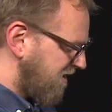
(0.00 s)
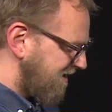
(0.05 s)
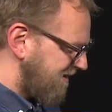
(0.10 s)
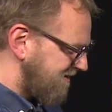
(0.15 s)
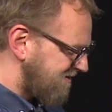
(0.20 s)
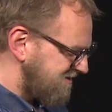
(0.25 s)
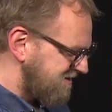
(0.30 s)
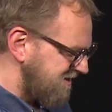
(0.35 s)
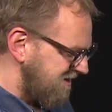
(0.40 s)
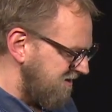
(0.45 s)

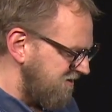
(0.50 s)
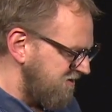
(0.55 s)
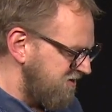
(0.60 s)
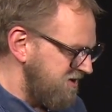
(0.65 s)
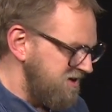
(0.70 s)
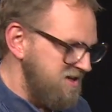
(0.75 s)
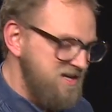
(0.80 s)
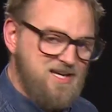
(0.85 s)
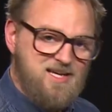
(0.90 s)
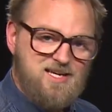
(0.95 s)
It's still
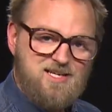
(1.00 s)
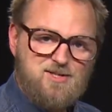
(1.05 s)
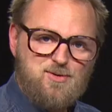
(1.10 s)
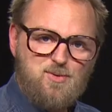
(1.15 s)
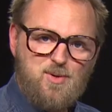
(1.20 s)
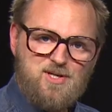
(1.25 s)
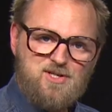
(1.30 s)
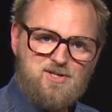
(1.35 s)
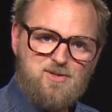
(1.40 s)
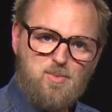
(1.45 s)
the
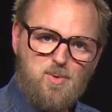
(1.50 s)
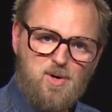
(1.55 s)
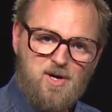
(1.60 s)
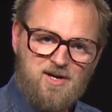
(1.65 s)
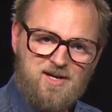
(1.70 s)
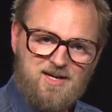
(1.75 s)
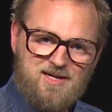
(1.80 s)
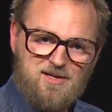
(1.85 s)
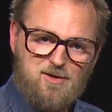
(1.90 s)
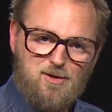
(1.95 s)

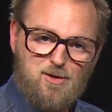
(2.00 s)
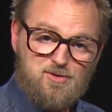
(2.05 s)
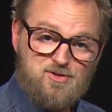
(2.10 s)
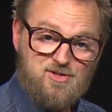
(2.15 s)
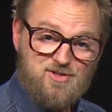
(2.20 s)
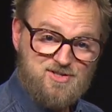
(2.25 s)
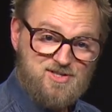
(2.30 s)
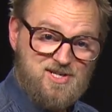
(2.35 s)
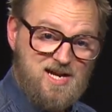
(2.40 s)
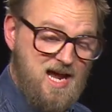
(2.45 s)
E21
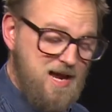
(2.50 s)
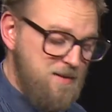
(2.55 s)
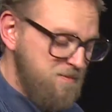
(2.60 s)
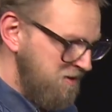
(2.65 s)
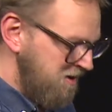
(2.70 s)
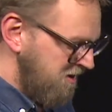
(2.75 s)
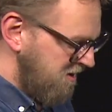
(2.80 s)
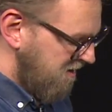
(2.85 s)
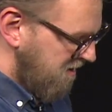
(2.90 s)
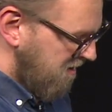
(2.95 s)
enclosure
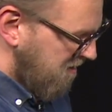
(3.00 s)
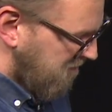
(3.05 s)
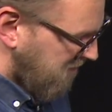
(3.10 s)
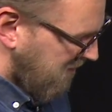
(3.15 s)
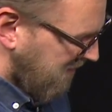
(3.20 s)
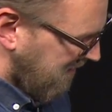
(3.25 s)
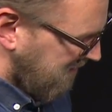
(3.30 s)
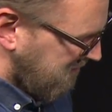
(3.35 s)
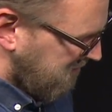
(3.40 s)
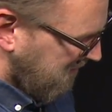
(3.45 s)
type,
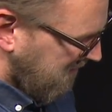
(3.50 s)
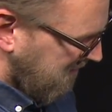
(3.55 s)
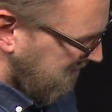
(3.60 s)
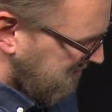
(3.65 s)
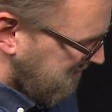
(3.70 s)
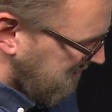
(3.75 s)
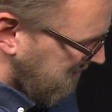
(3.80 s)
but as you can